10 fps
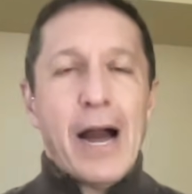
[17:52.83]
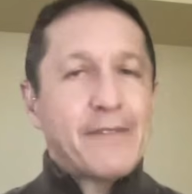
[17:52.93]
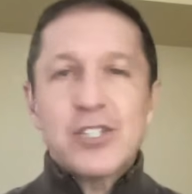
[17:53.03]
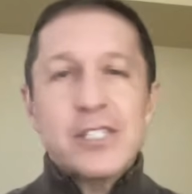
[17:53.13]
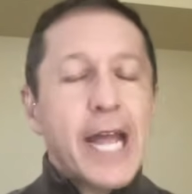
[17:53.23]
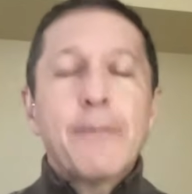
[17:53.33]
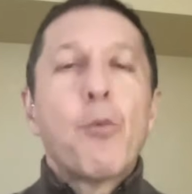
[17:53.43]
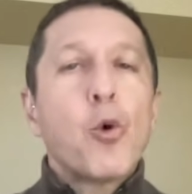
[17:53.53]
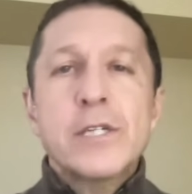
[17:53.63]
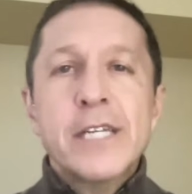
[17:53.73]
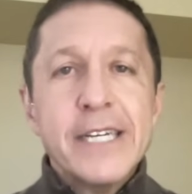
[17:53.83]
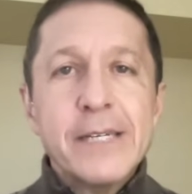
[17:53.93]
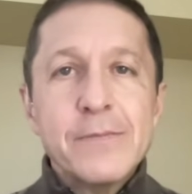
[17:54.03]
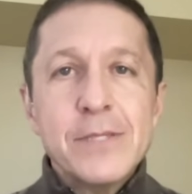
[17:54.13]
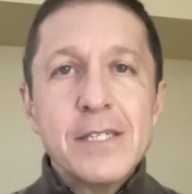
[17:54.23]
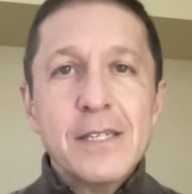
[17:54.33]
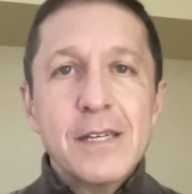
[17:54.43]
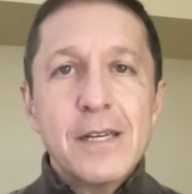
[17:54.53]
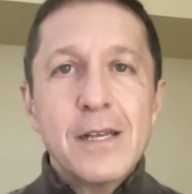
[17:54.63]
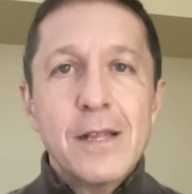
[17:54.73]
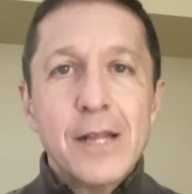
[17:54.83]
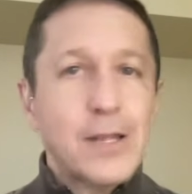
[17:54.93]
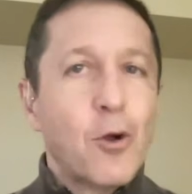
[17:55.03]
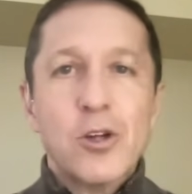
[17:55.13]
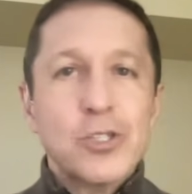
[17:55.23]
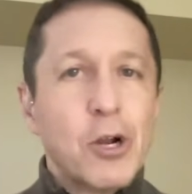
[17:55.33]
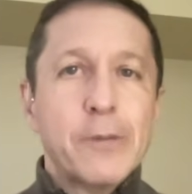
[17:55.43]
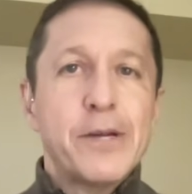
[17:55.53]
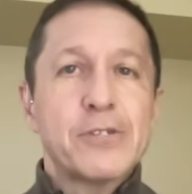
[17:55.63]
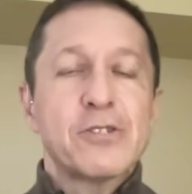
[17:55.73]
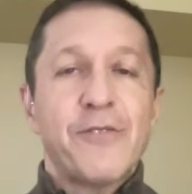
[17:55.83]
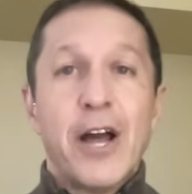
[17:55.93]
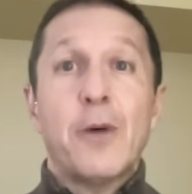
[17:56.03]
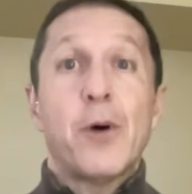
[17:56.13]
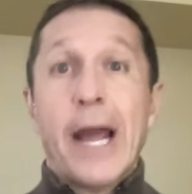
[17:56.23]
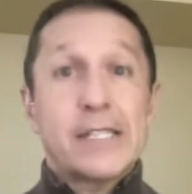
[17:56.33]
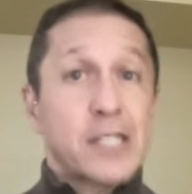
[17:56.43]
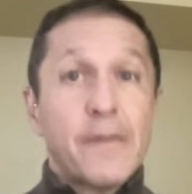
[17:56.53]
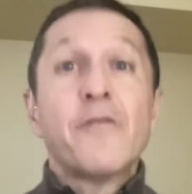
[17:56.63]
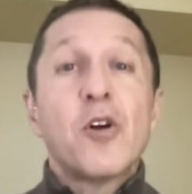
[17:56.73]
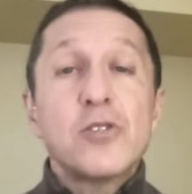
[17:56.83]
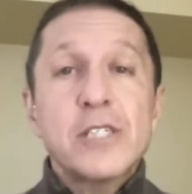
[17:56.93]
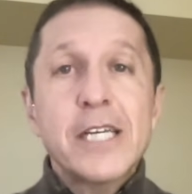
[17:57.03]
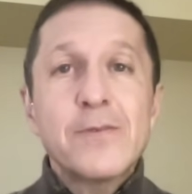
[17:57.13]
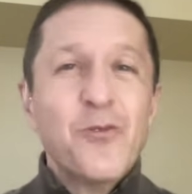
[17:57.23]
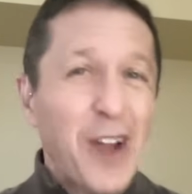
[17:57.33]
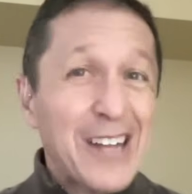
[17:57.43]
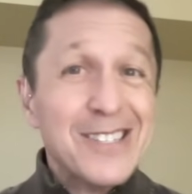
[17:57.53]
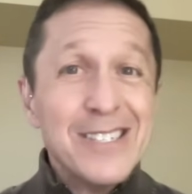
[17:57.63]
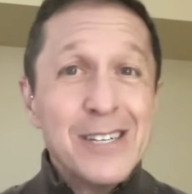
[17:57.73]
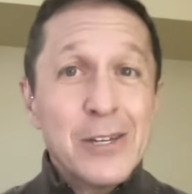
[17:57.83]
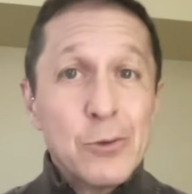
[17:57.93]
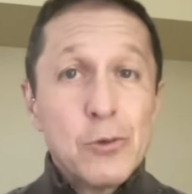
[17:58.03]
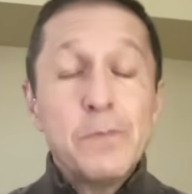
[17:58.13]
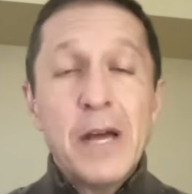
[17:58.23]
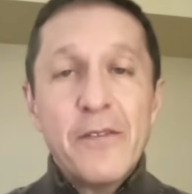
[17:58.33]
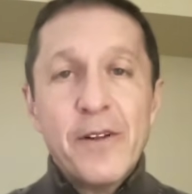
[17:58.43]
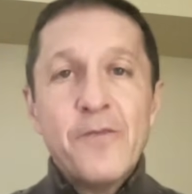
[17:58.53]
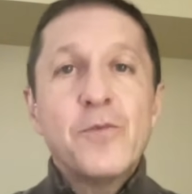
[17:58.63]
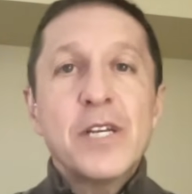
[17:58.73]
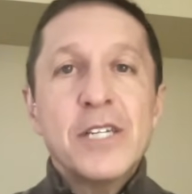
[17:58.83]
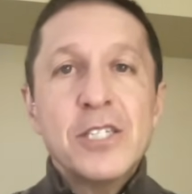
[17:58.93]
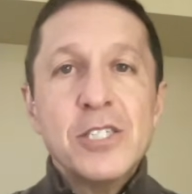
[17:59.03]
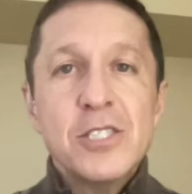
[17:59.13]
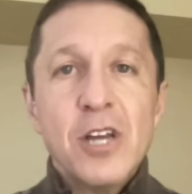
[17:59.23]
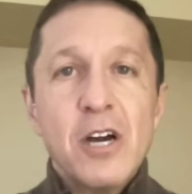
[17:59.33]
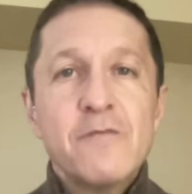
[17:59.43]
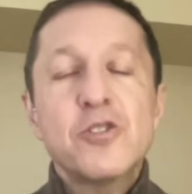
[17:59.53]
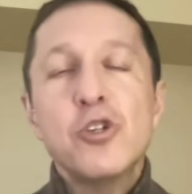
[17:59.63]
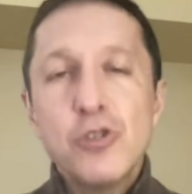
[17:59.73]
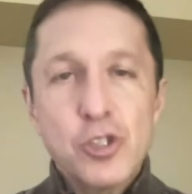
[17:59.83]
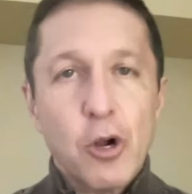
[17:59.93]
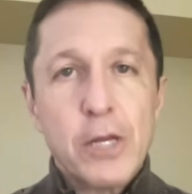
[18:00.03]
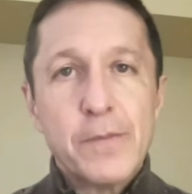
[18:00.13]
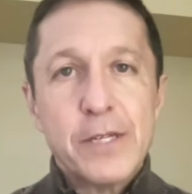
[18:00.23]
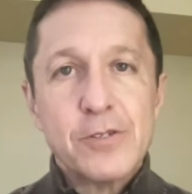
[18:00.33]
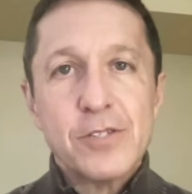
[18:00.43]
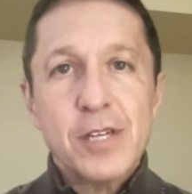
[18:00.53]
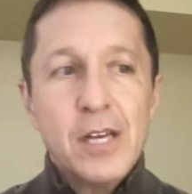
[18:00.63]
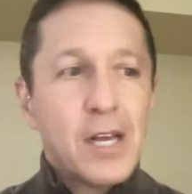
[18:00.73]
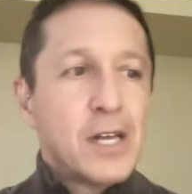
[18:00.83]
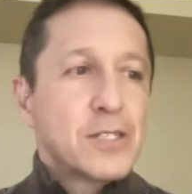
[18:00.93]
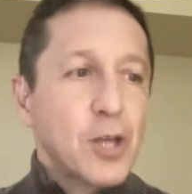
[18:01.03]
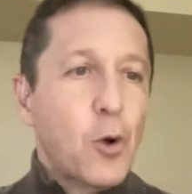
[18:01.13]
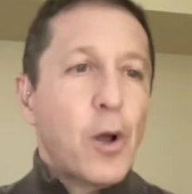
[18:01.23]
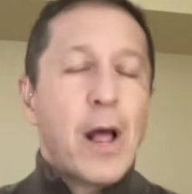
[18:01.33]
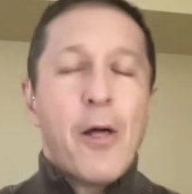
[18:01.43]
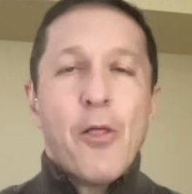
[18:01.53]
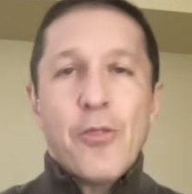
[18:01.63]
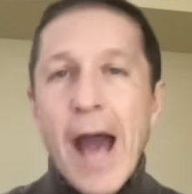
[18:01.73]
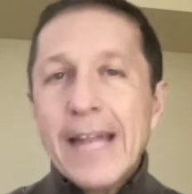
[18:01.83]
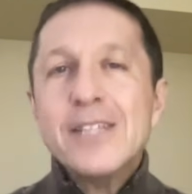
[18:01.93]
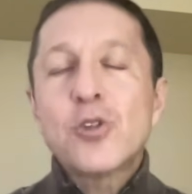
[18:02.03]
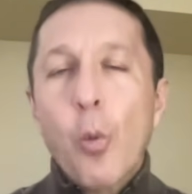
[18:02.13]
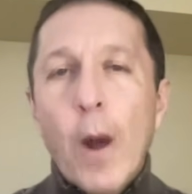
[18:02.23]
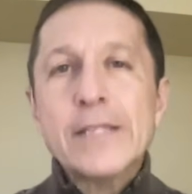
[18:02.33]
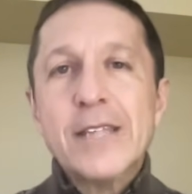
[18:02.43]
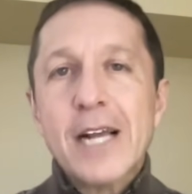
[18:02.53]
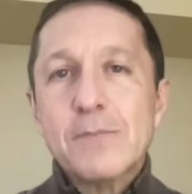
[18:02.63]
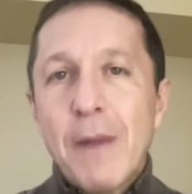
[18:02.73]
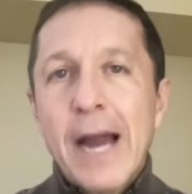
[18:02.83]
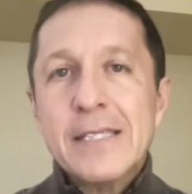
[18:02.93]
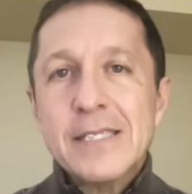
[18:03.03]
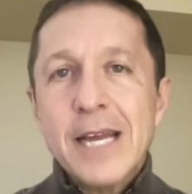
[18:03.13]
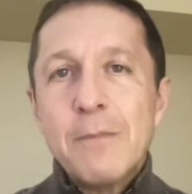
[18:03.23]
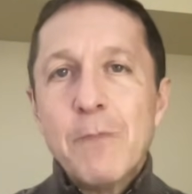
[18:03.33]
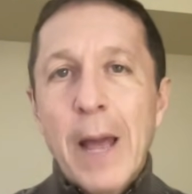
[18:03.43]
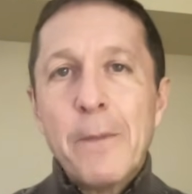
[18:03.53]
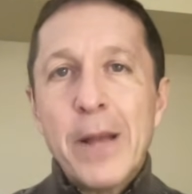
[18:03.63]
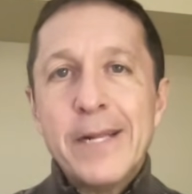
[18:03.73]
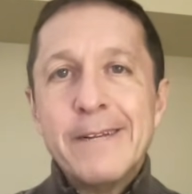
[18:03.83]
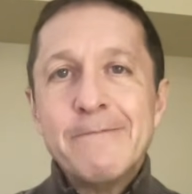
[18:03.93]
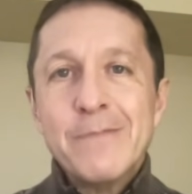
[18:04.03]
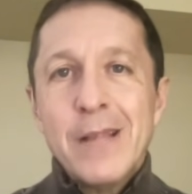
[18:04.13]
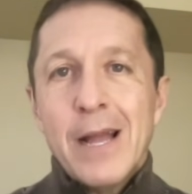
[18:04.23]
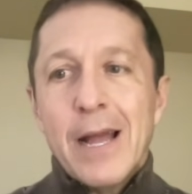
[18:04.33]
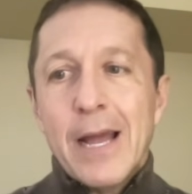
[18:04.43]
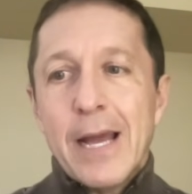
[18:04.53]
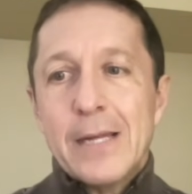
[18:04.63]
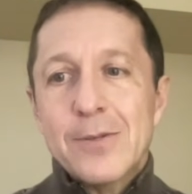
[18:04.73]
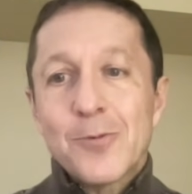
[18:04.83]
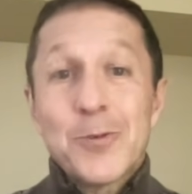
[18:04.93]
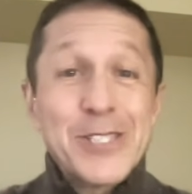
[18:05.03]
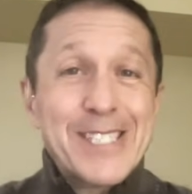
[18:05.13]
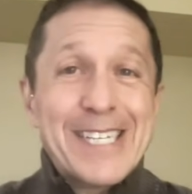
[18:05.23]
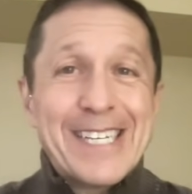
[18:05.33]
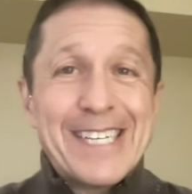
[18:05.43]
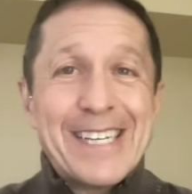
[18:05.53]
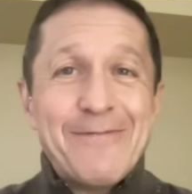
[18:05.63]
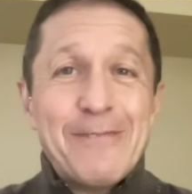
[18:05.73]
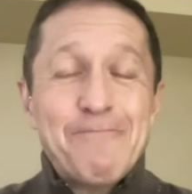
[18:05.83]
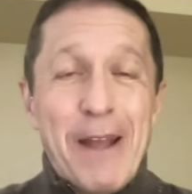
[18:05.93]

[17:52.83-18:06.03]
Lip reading: I've just named more teams than there are starting pitchers available. And some of those teams, frankly, would benefit from the additions of 2 starting pitchers. So that is the White Sox mindset, in my opinion. And we'll see if it